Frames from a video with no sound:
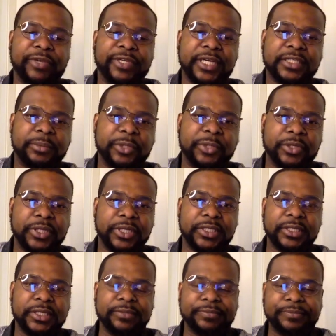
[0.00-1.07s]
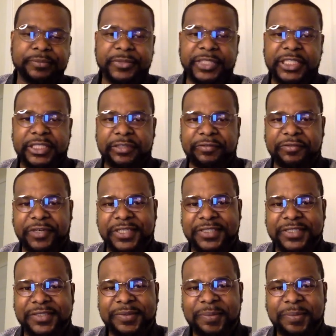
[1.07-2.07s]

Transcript: reach out to me on LinkedIn. Easy to find.